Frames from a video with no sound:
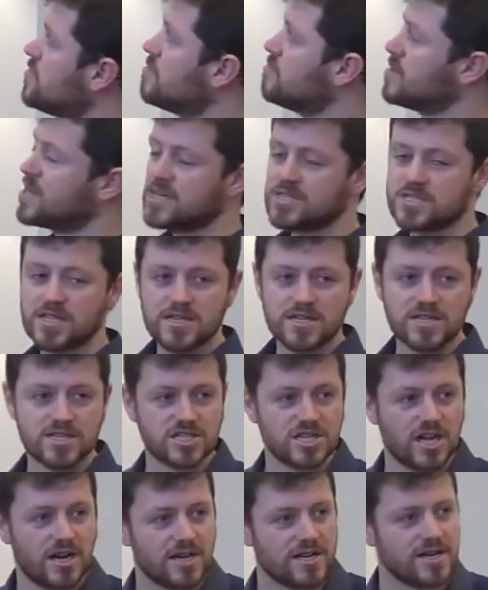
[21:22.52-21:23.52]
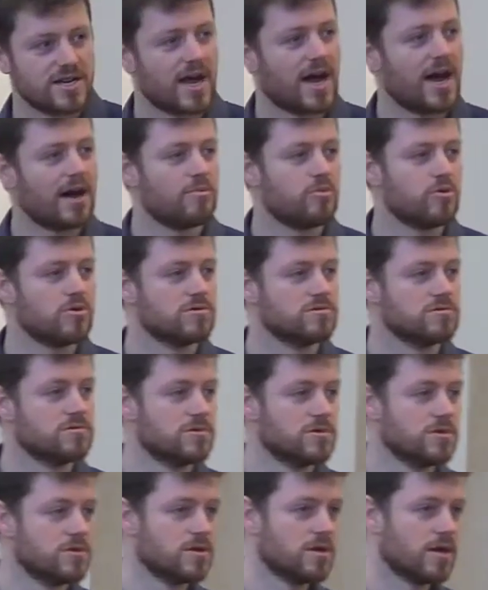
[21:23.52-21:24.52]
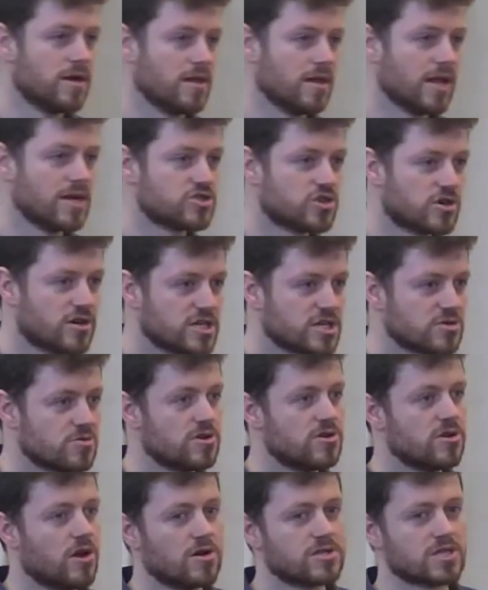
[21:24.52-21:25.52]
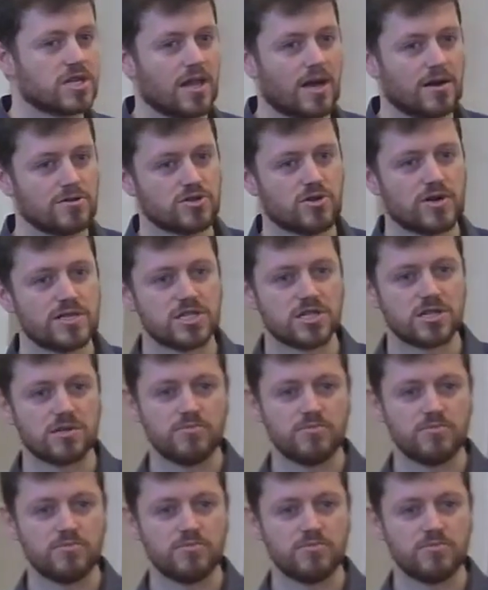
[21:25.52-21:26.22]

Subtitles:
it because they decided Apple Electronics were not allowed to enter the